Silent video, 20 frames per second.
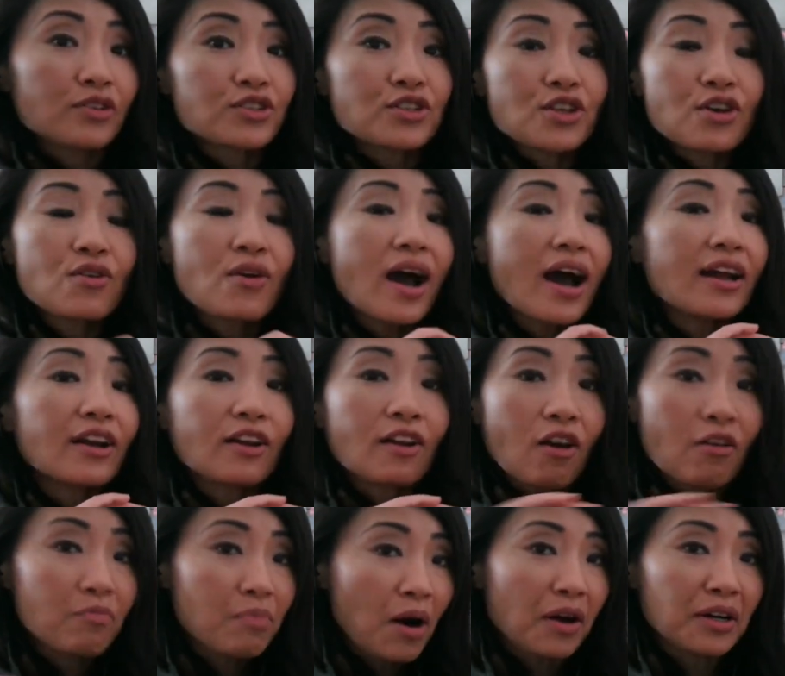So I
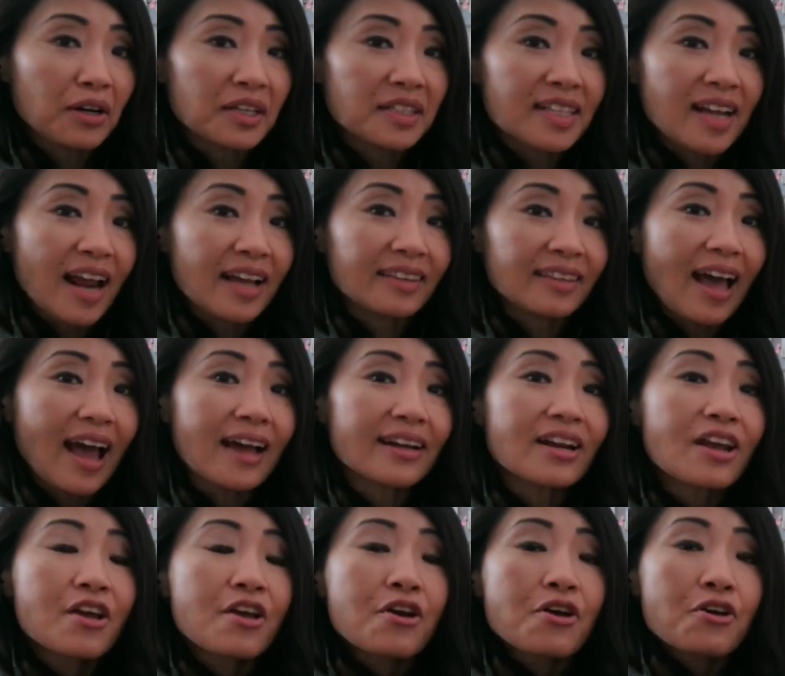love products like
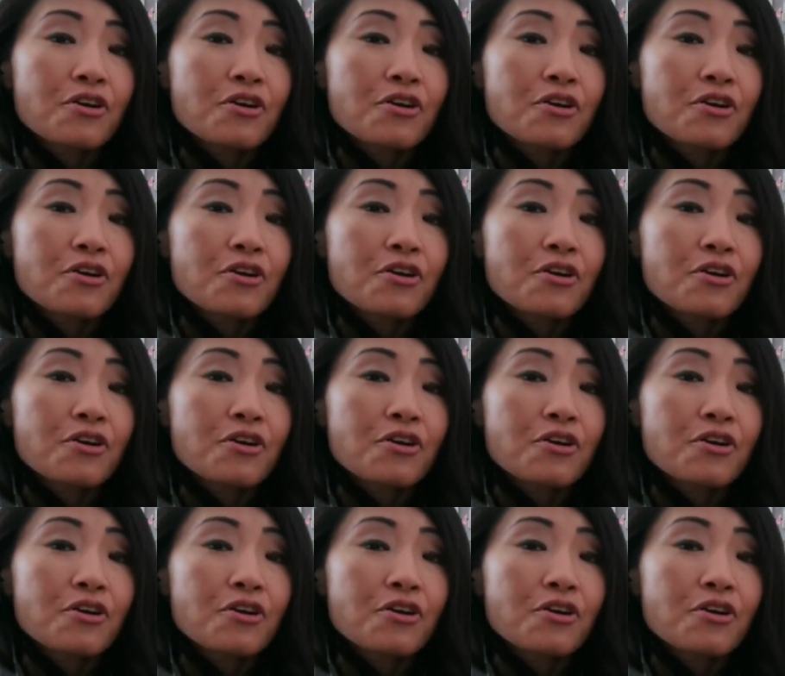that.